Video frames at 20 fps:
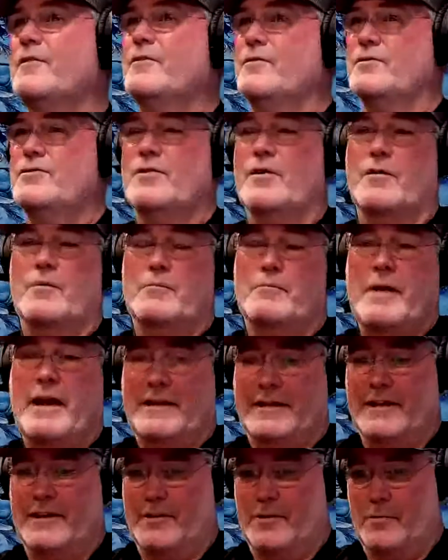So
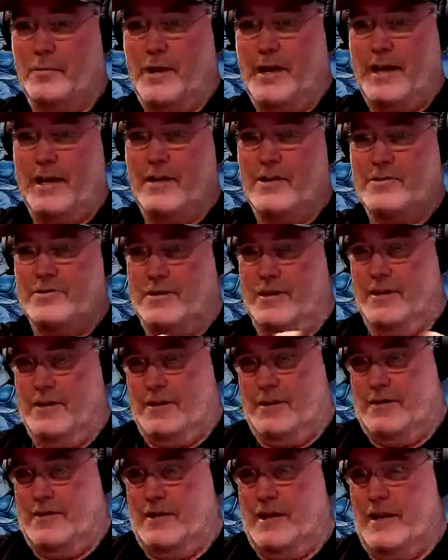making the wage
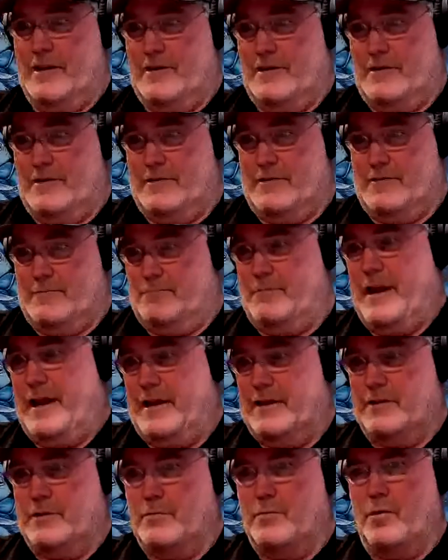and
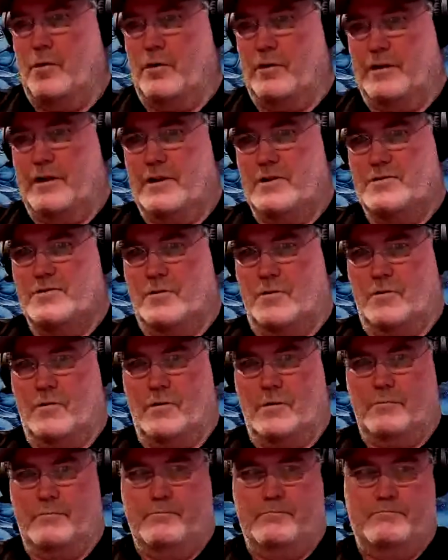paying the mortgage,
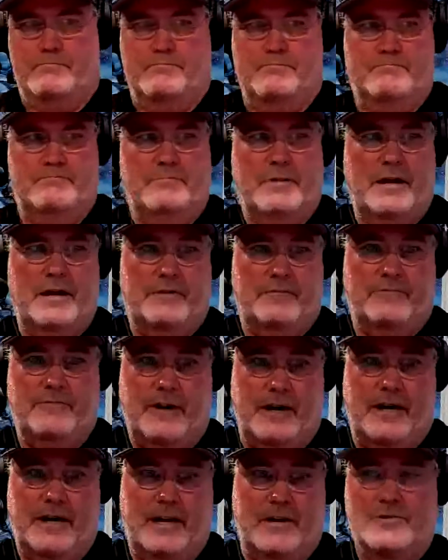or being
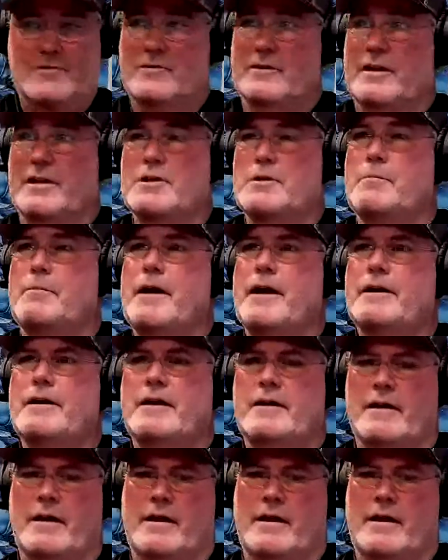financially independent